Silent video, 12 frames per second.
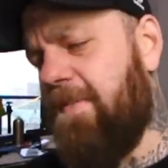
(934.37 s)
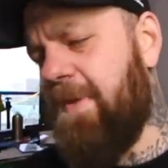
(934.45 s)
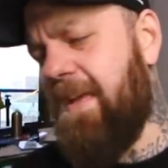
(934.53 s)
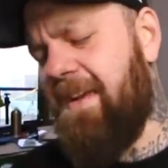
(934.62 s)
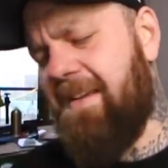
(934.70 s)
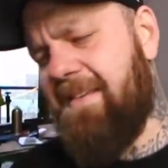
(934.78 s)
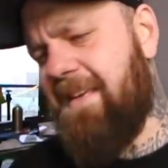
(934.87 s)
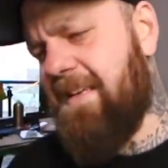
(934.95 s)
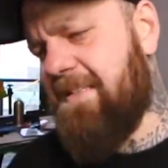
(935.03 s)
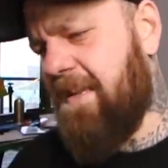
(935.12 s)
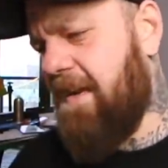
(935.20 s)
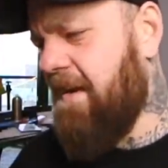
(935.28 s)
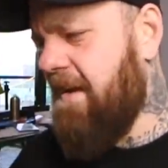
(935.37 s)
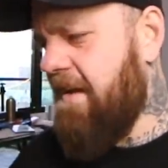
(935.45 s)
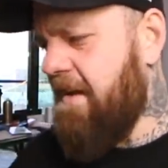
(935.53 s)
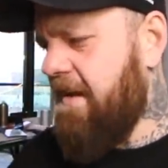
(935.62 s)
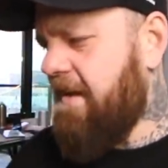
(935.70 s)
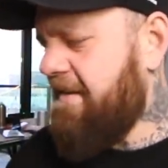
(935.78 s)
I've met in Adidas, like
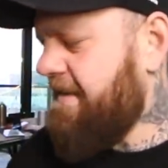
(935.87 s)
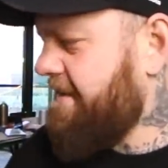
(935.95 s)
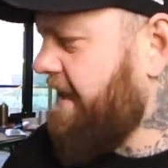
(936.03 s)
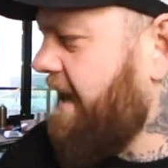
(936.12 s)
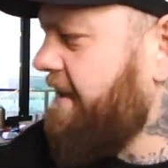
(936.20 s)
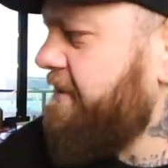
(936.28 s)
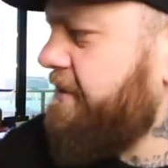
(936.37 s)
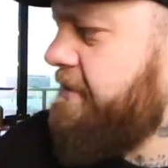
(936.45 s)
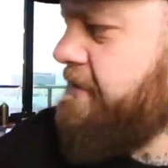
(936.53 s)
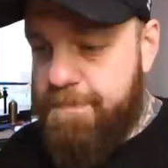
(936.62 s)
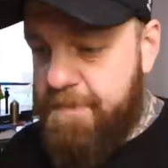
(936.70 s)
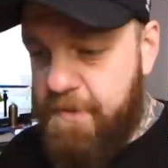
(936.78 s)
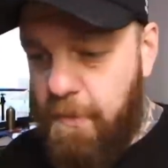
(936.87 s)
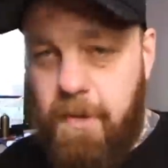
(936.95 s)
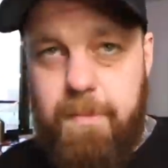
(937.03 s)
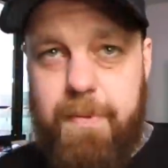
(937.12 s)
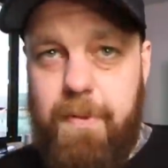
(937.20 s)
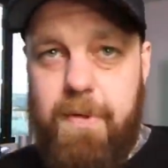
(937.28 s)
designers, store
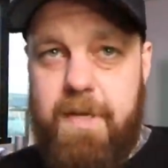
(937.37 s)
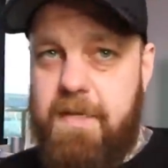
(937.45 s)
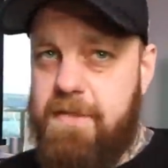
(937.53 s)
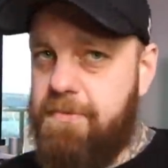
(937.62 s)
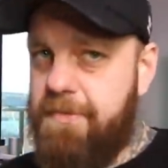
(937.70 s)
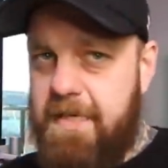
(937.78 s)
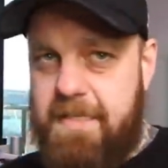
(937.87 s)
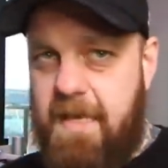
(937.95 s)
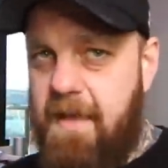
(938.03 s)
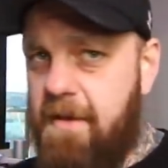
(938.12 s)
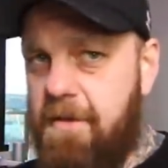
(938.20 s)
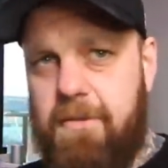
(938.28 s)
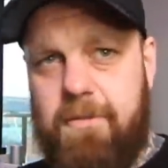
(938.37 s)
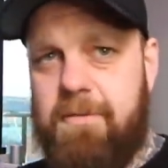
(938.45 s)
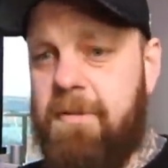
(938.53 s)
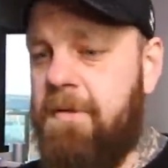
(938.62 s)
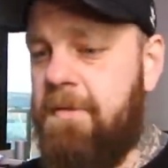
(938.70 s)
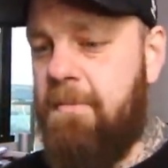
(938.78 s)
employees, retail,
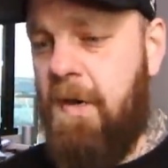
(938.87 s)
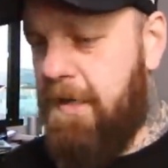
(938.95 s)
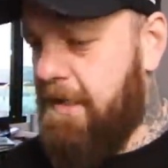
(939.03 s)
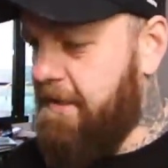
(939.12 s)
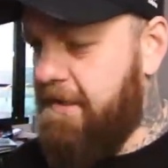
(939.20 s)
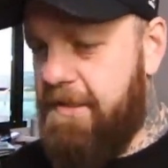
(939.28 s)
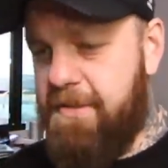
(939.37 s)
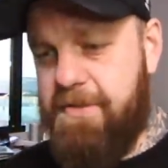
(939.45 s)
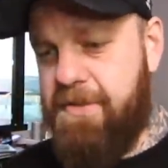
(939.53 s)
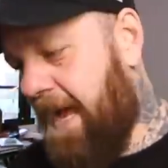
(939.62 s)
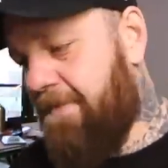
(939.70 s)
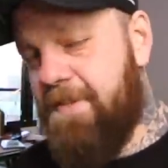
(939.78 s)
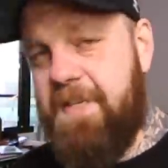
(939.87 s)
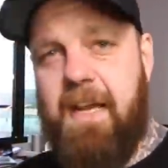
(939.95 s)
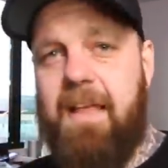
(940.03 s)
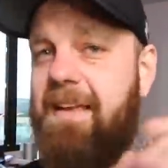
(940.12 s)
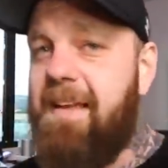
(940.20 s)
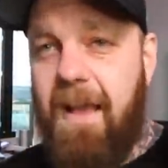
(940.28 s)
marketers,
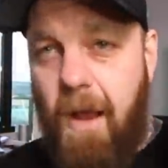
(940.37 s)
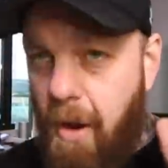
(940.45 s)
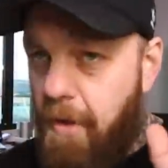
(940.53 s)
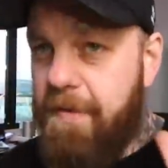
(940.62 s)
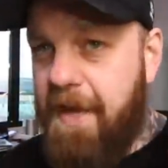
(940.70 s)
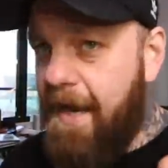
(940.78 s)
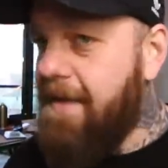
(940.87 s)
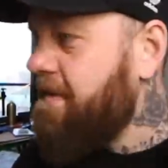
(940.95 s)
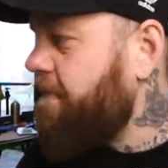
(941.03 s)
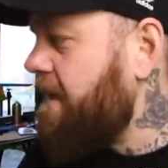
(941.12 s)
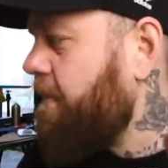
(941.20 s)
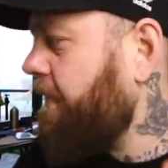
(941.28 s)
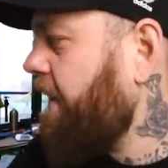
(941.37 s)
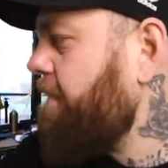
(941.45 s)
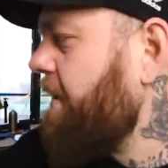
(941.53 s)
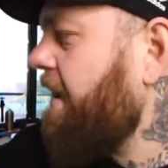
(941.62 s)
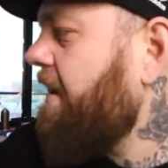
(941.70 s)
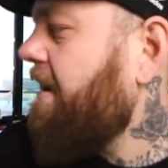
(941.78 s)
advertisers, like all kinds of people that I've
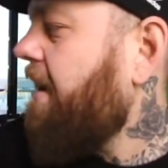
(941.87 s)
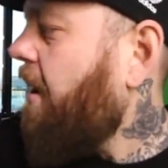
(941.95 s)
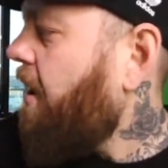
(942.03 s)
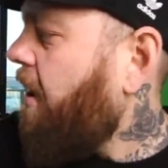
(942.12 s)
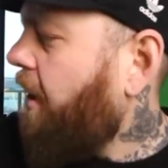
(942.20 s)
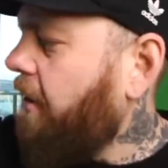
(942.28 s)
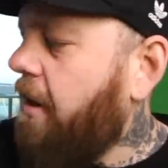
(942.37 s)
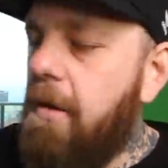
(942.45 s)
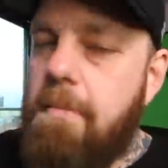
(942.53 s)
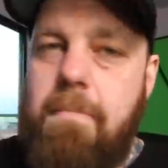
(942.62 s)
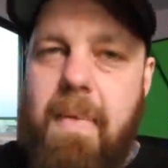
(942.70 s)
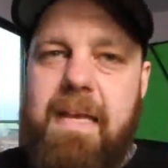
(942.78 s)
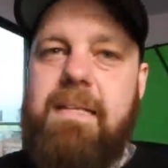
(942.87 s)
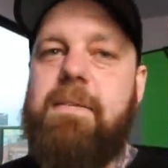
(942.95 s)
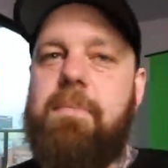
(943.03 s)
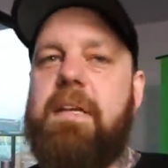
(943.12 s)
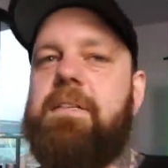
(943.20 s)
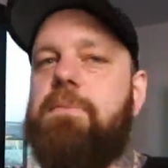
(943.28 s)
met are all
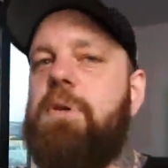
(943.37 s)
amazing, amazing